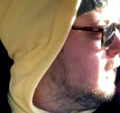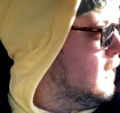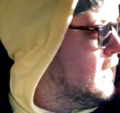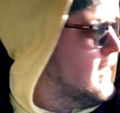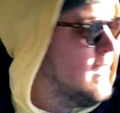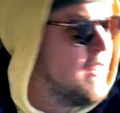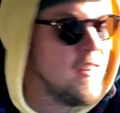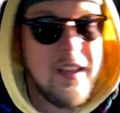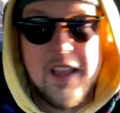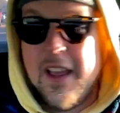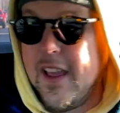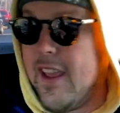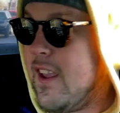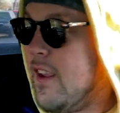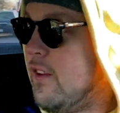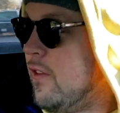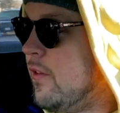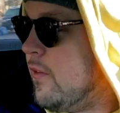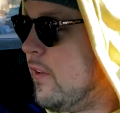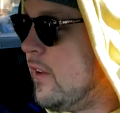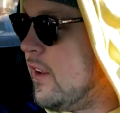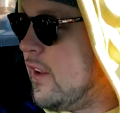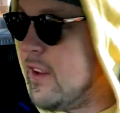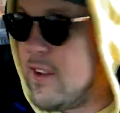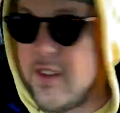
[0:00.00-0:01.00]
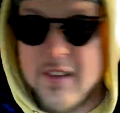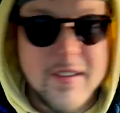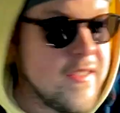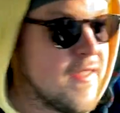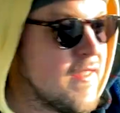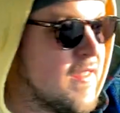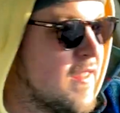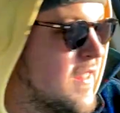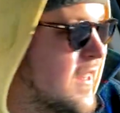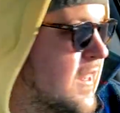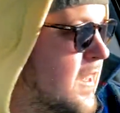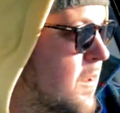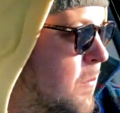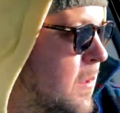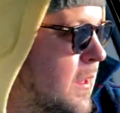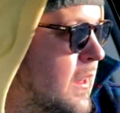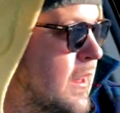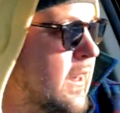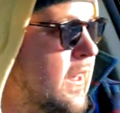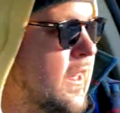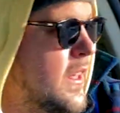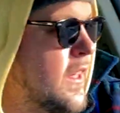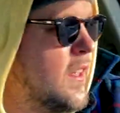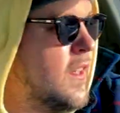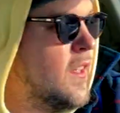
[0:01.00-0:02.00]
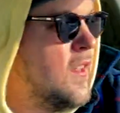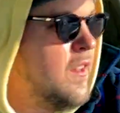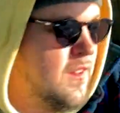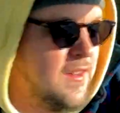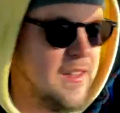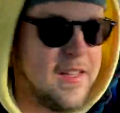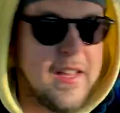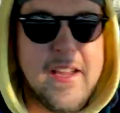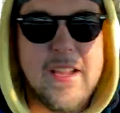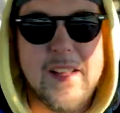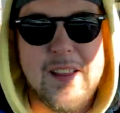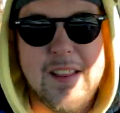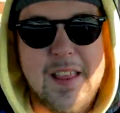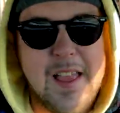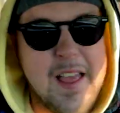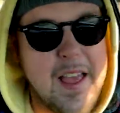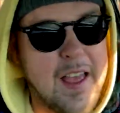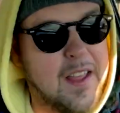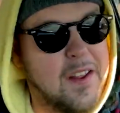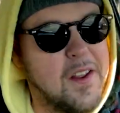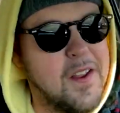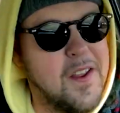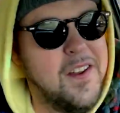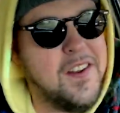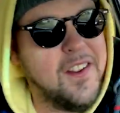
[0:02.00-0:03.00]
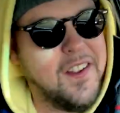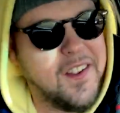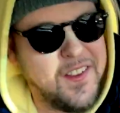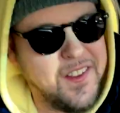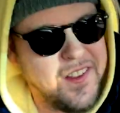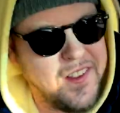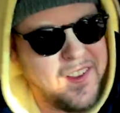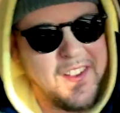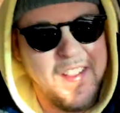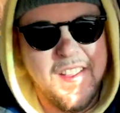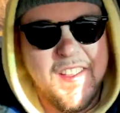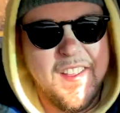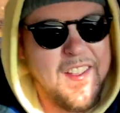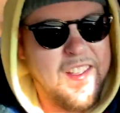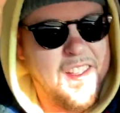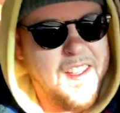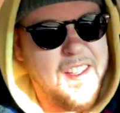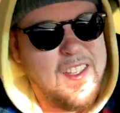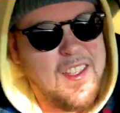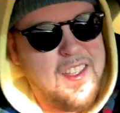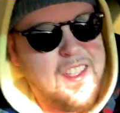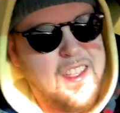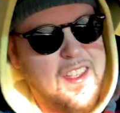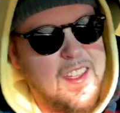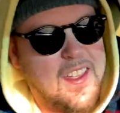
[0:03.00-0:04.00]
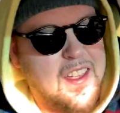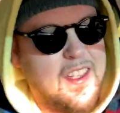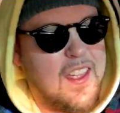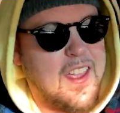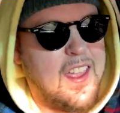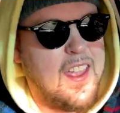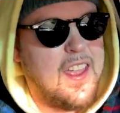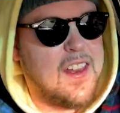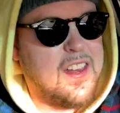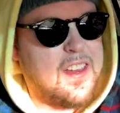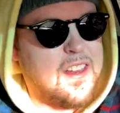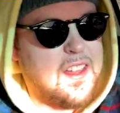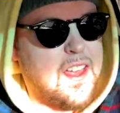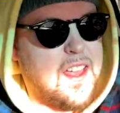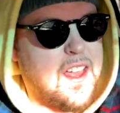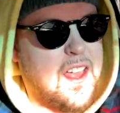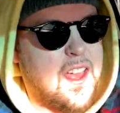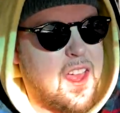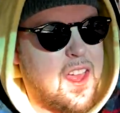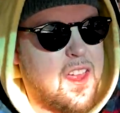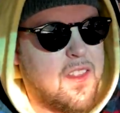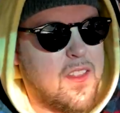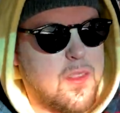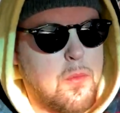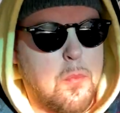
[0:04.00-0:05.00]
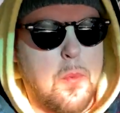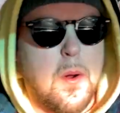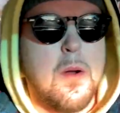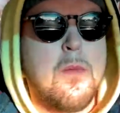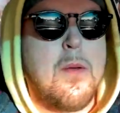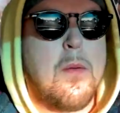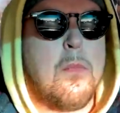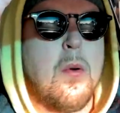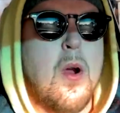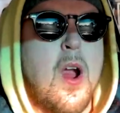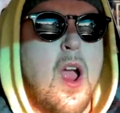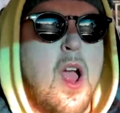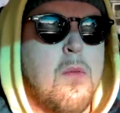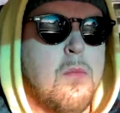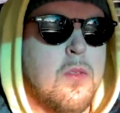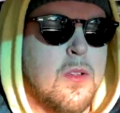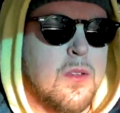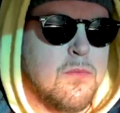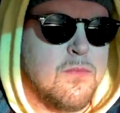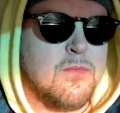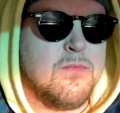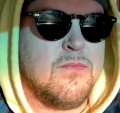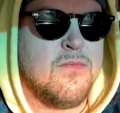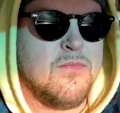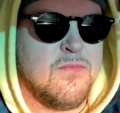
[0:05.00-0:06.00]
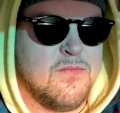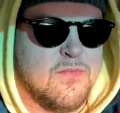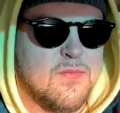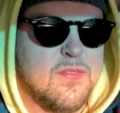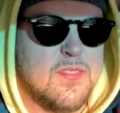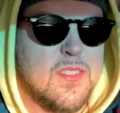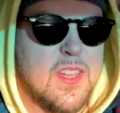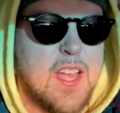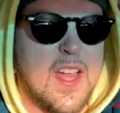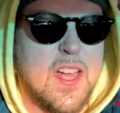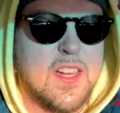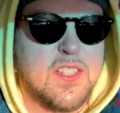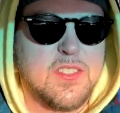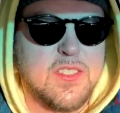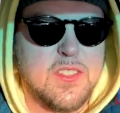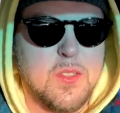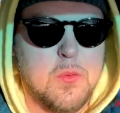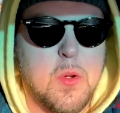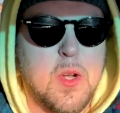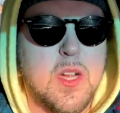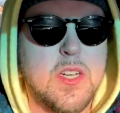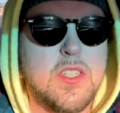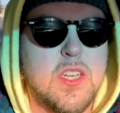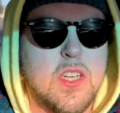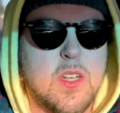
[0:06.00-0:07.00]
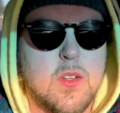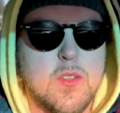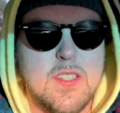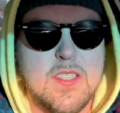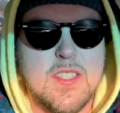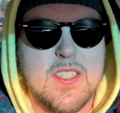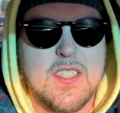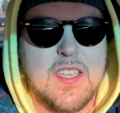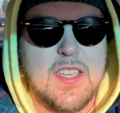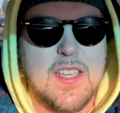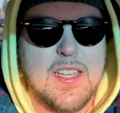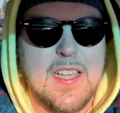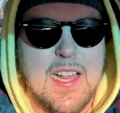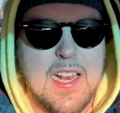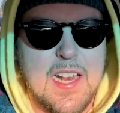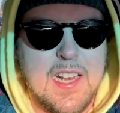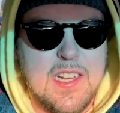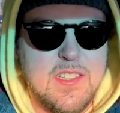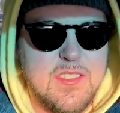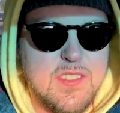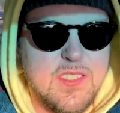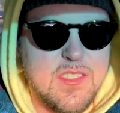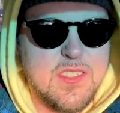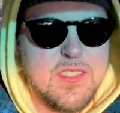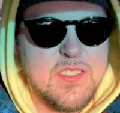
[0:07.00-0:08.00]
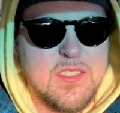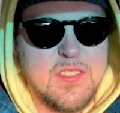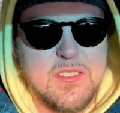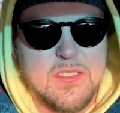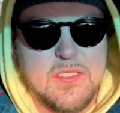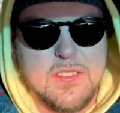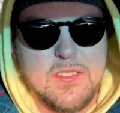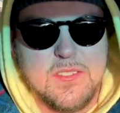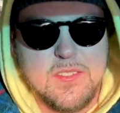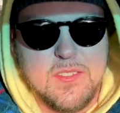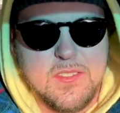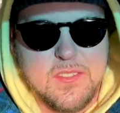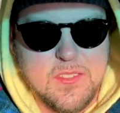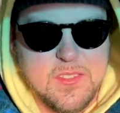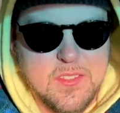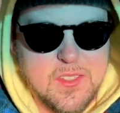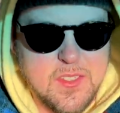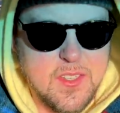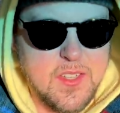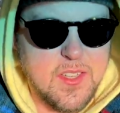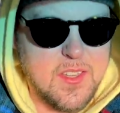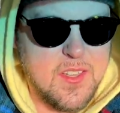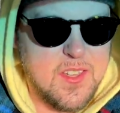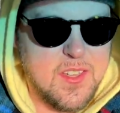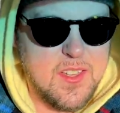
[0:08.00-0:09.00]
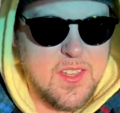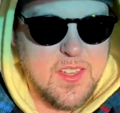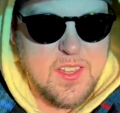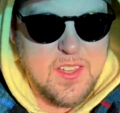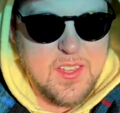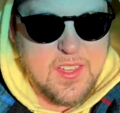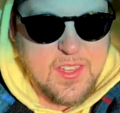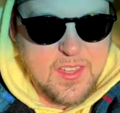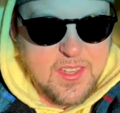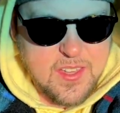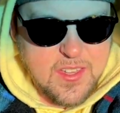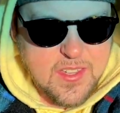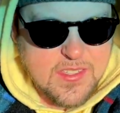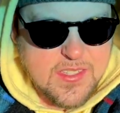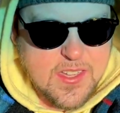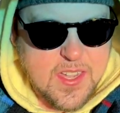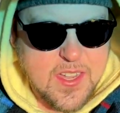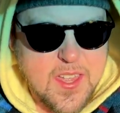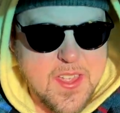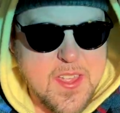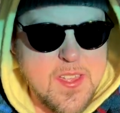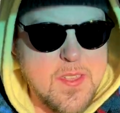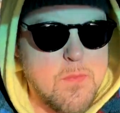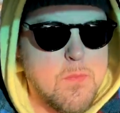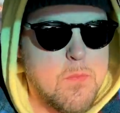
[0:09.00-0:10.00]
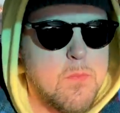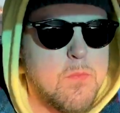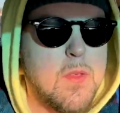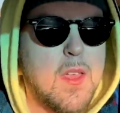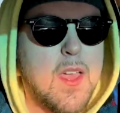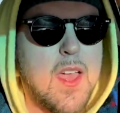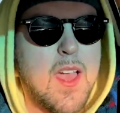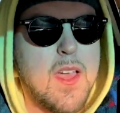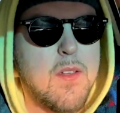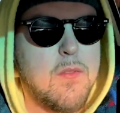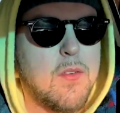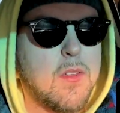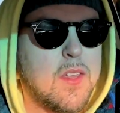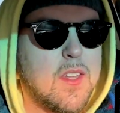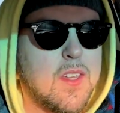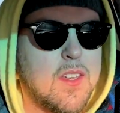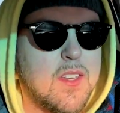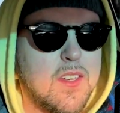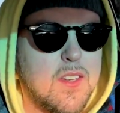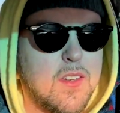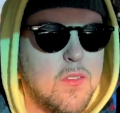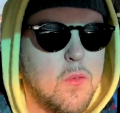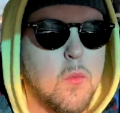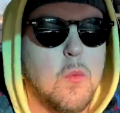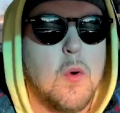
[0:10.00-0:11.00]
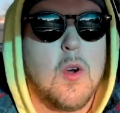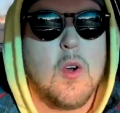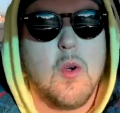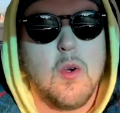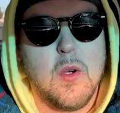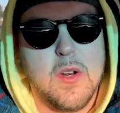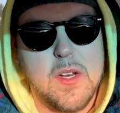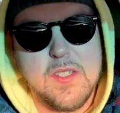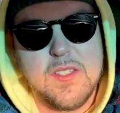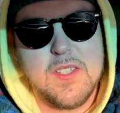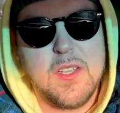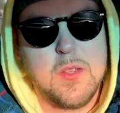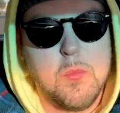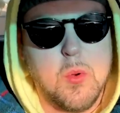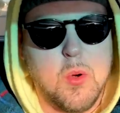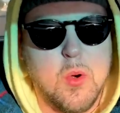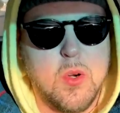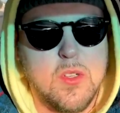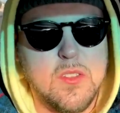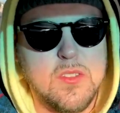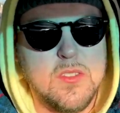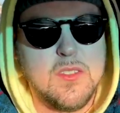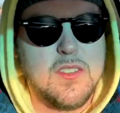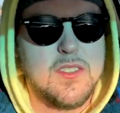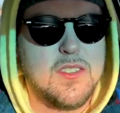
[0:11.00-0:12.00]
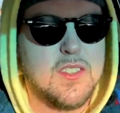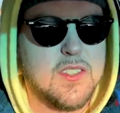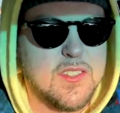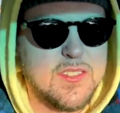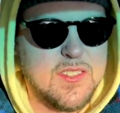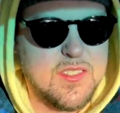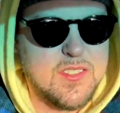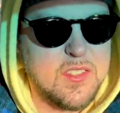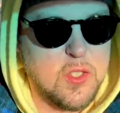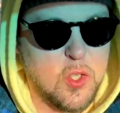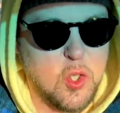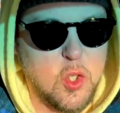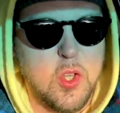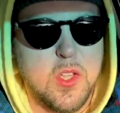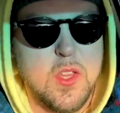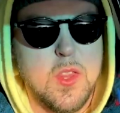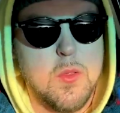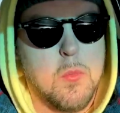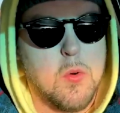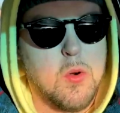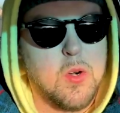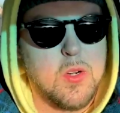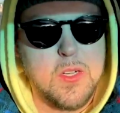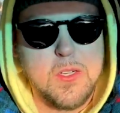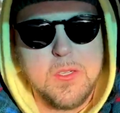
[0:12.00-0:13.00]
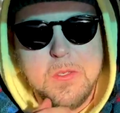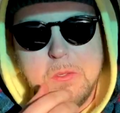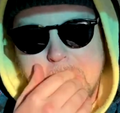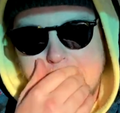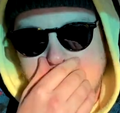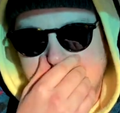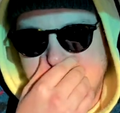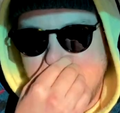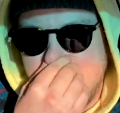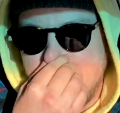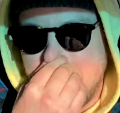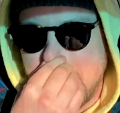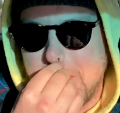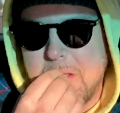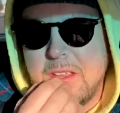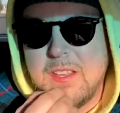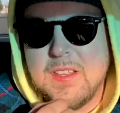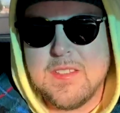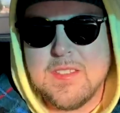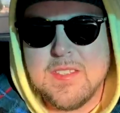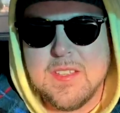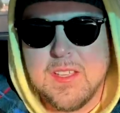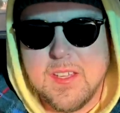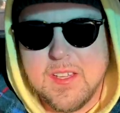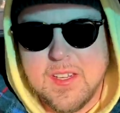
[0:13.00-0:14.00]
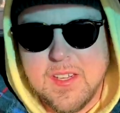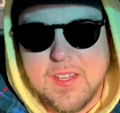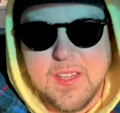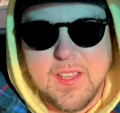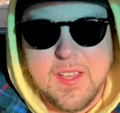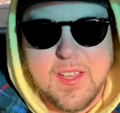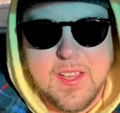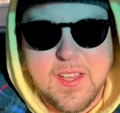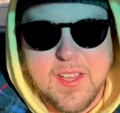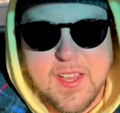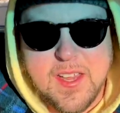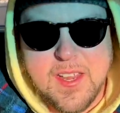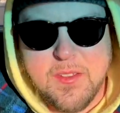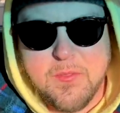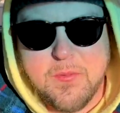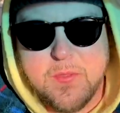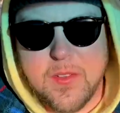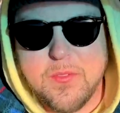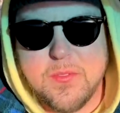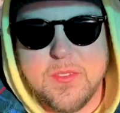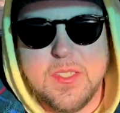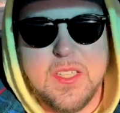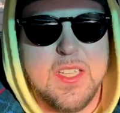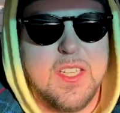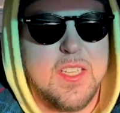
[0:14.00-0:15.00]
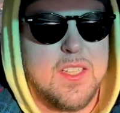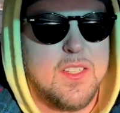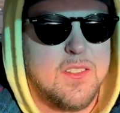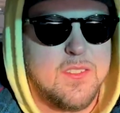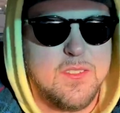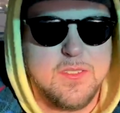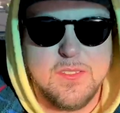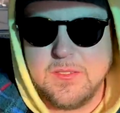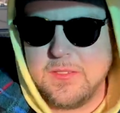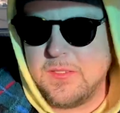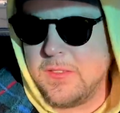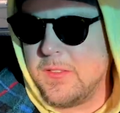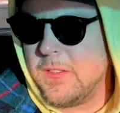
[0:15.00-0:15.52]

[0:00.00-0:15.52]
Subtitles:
Life is seemingly like that. And that's part of my problem, actually. Watch out, seagulls. Is we're going to Tim Hortons. It's early in the morning. It's like 8:15.